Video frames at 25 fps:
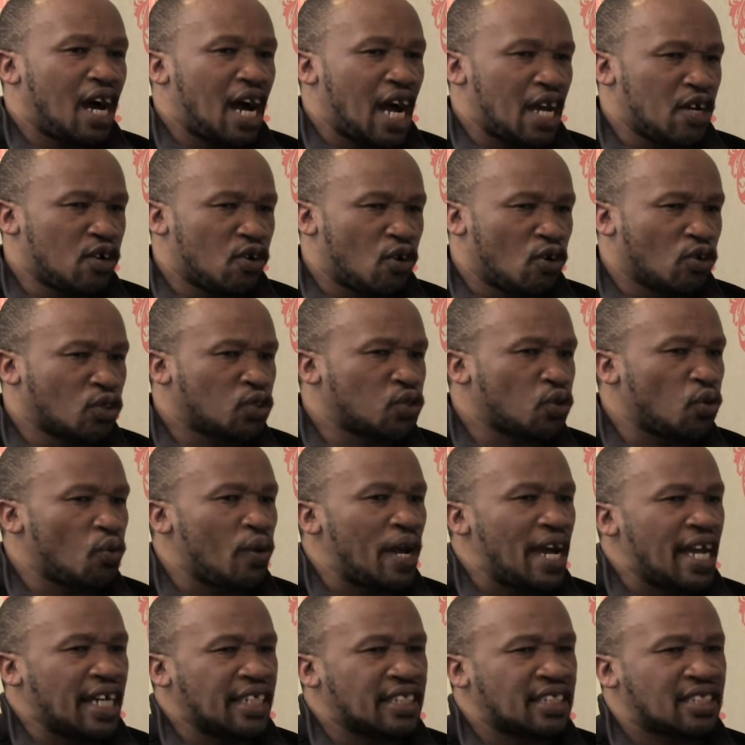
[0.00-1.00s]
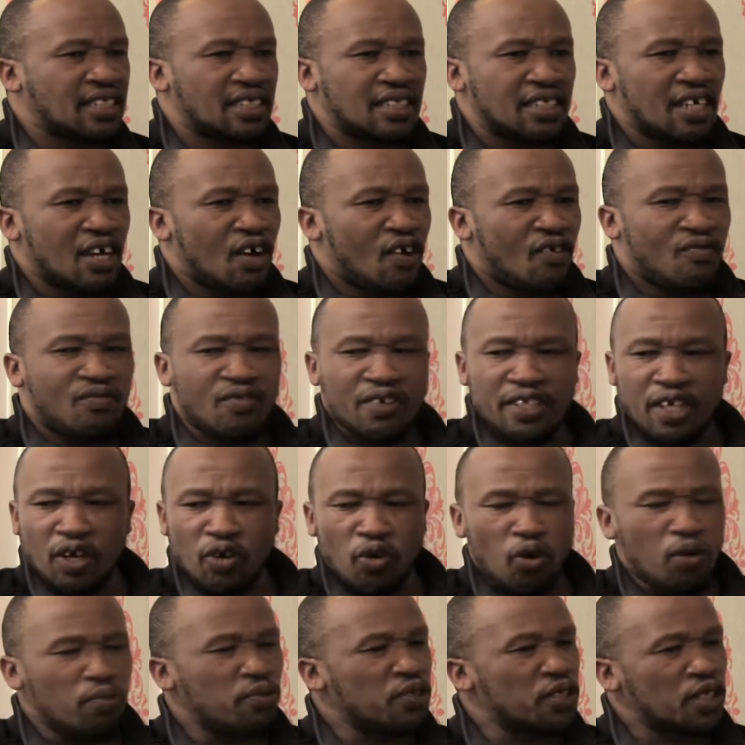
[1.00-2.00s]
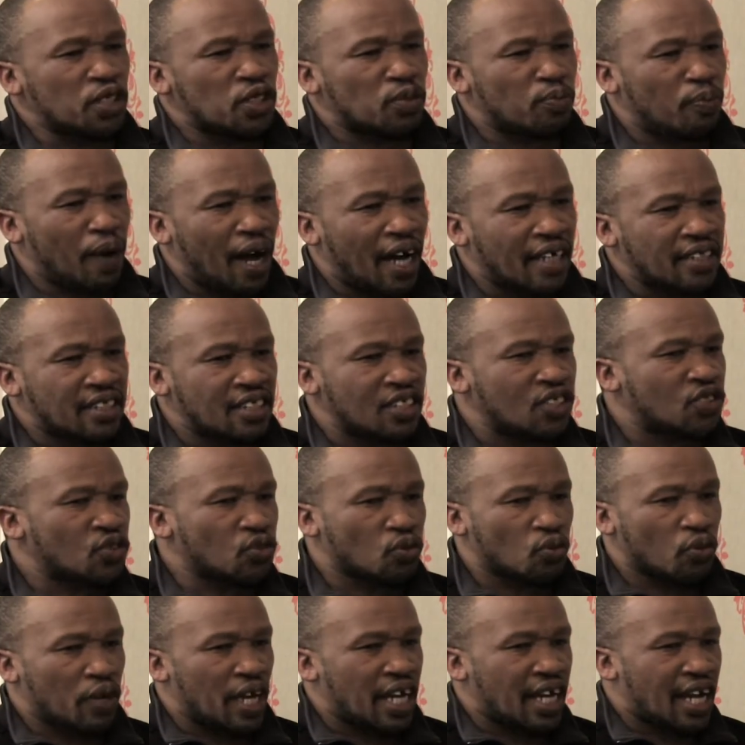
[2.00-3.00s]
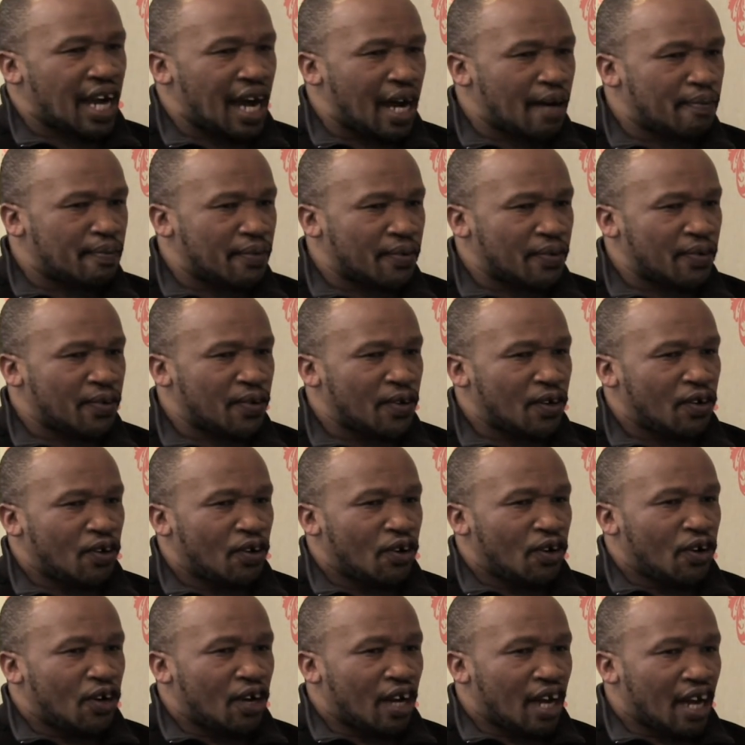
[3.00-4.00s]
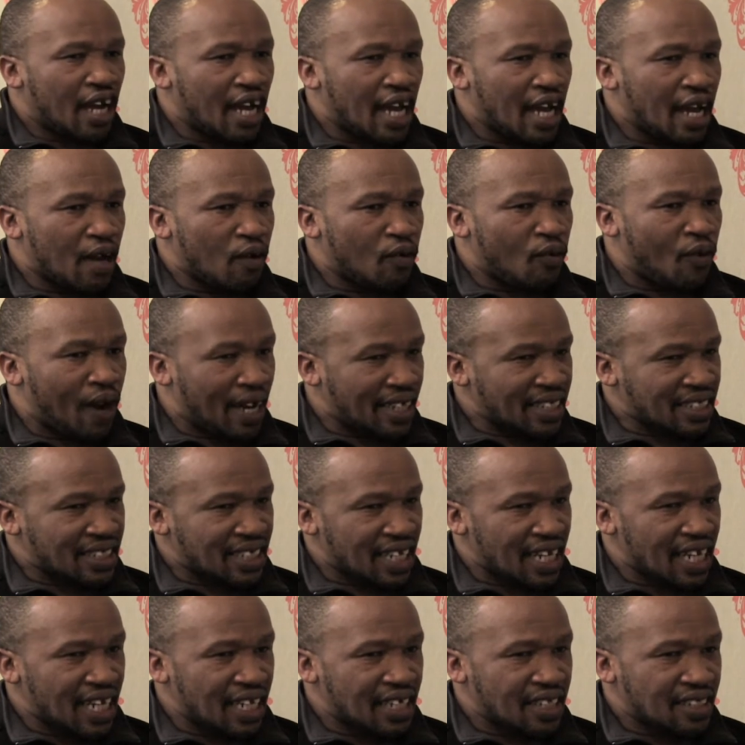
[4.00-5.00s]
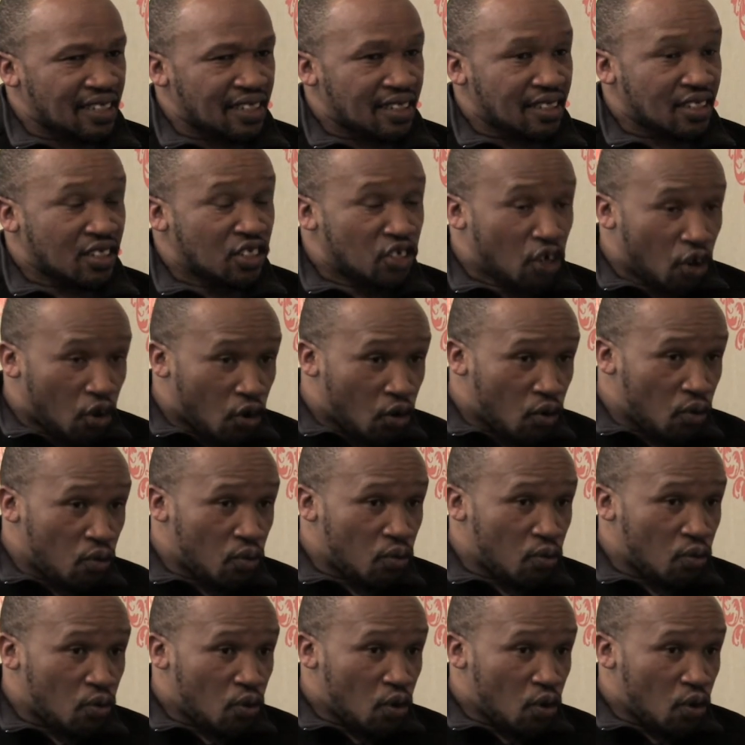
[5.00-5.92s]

Are you going to wait for the Communist Party to wake up one day? No.